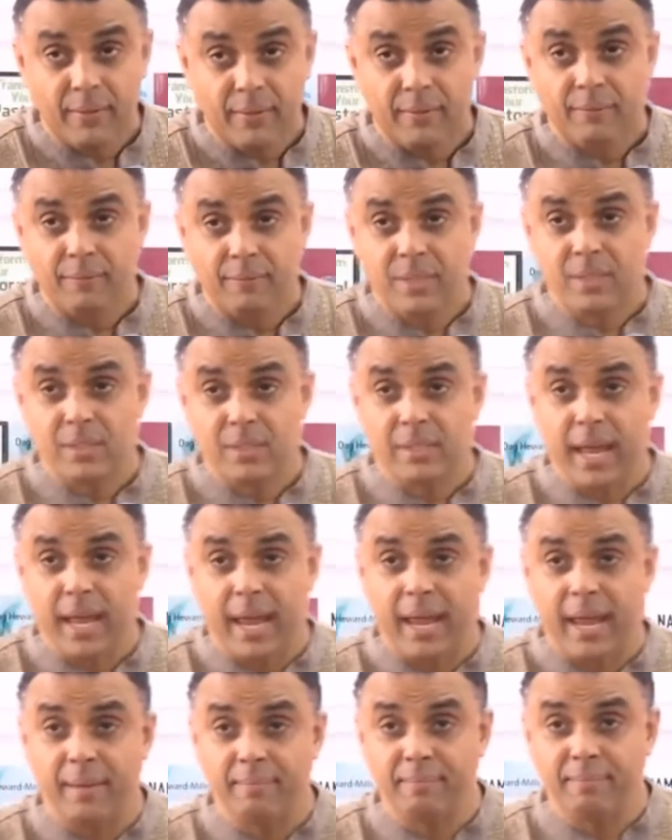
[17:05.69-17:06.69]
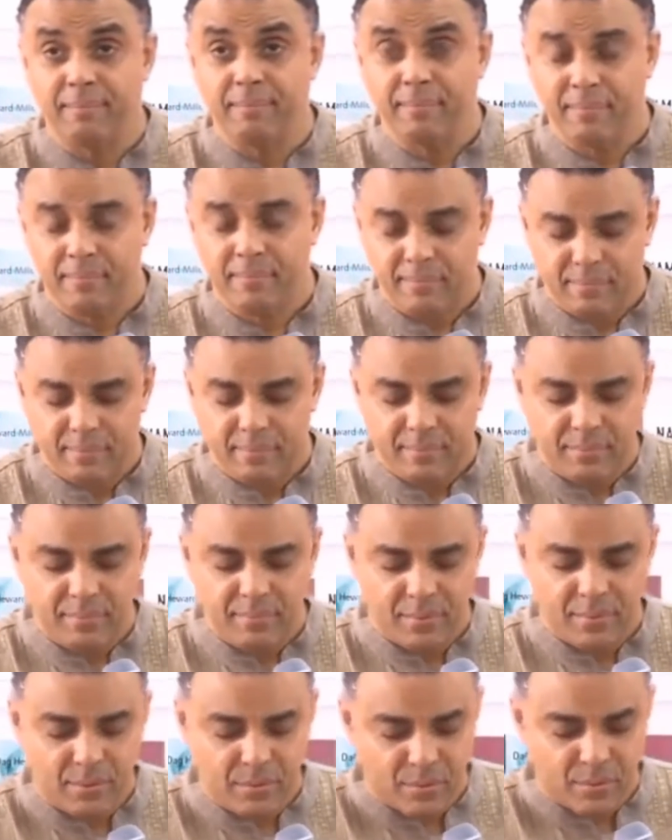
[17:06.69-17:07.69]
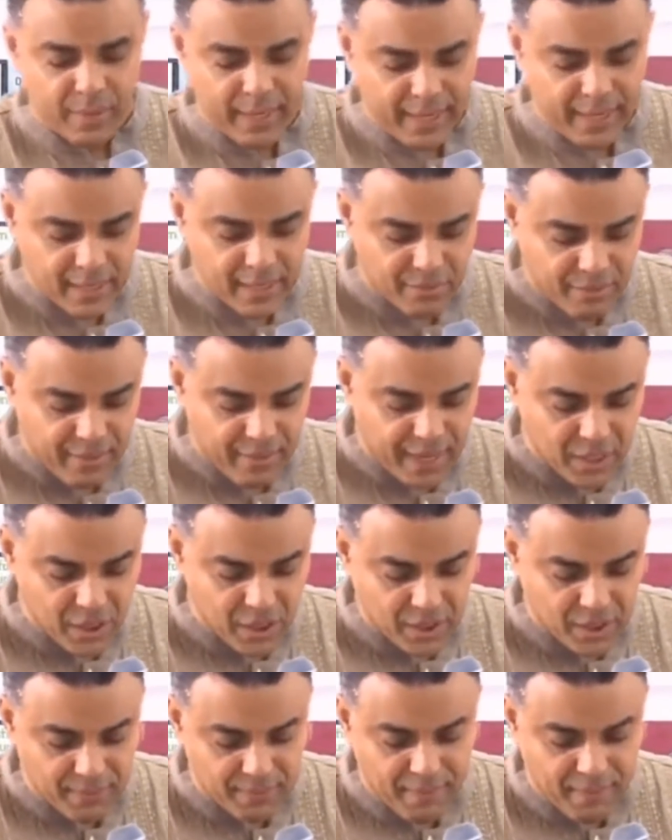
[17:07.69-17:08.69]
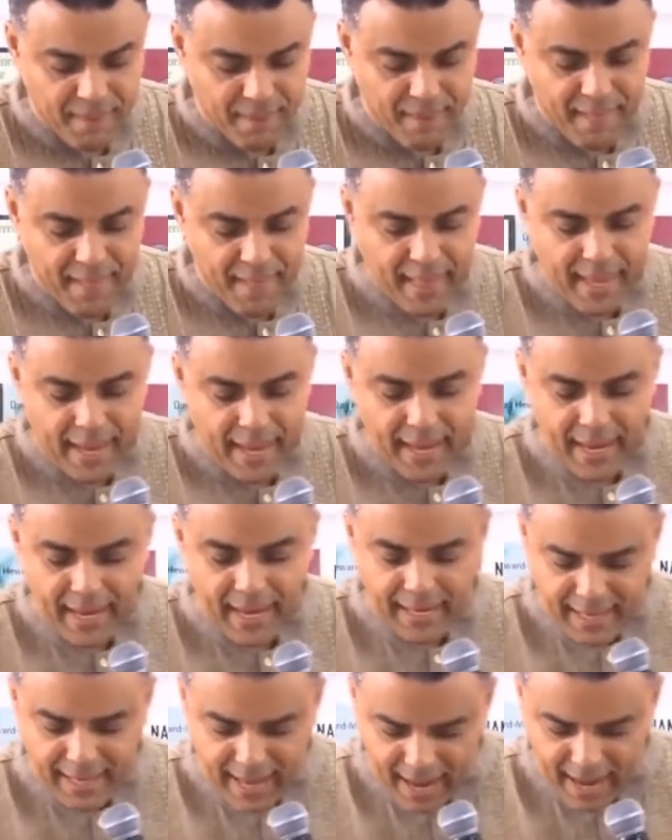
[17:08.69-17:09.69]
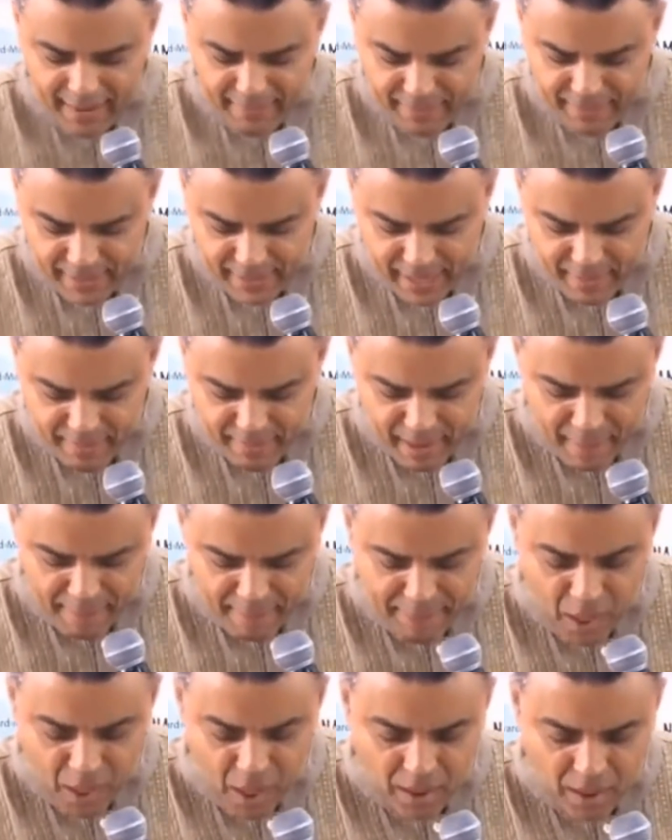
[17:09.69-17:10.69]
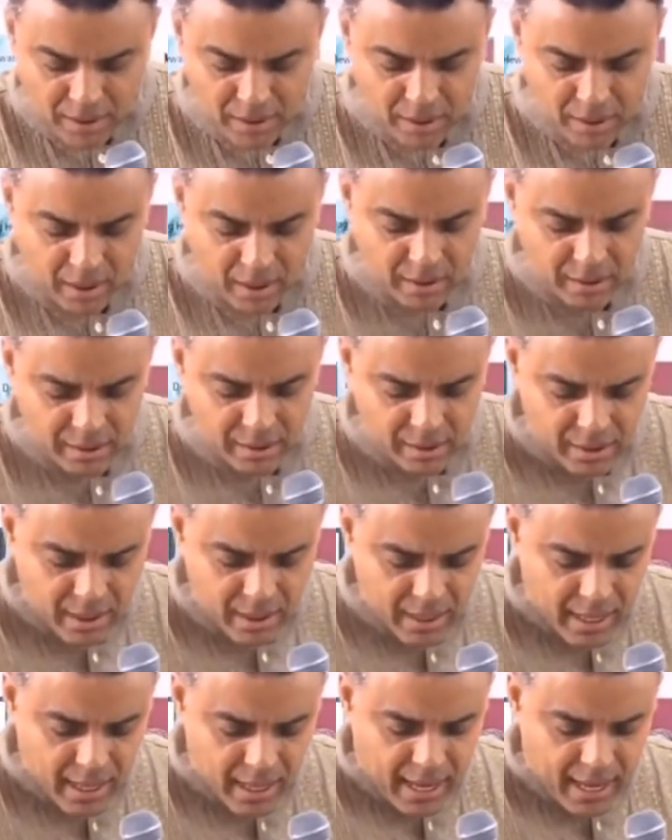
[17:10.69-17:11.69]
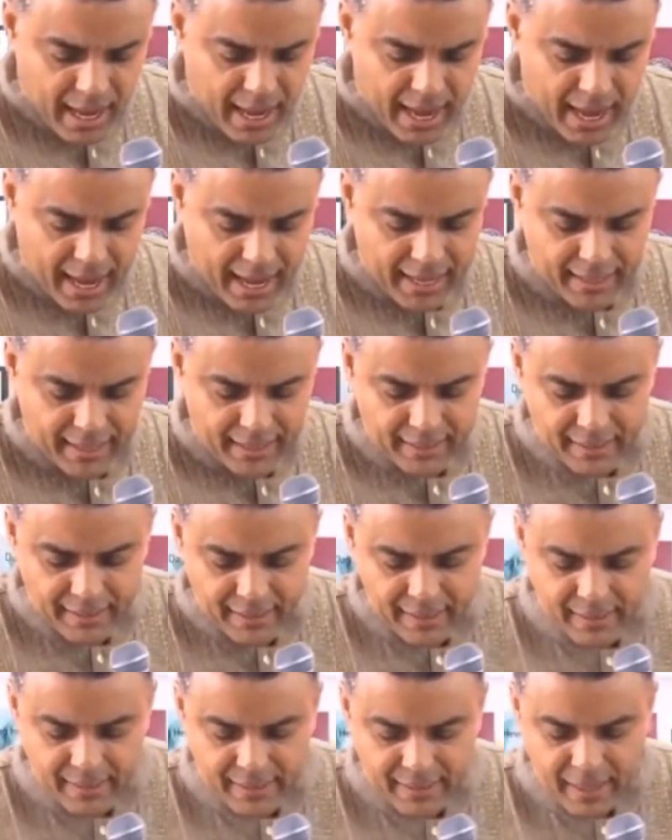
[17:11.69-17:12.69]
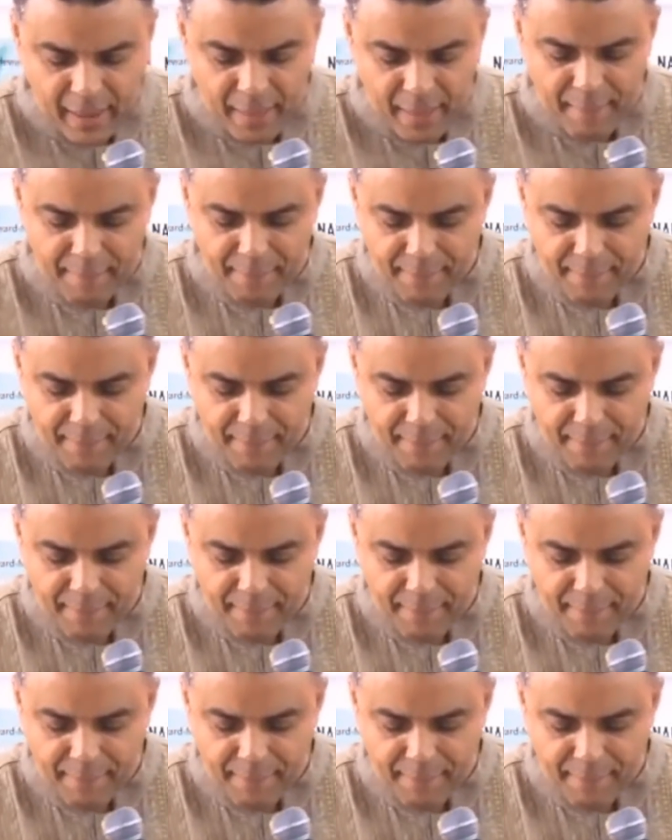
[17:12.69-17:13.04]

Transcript: The same Reader's Version, he gave some apostles and some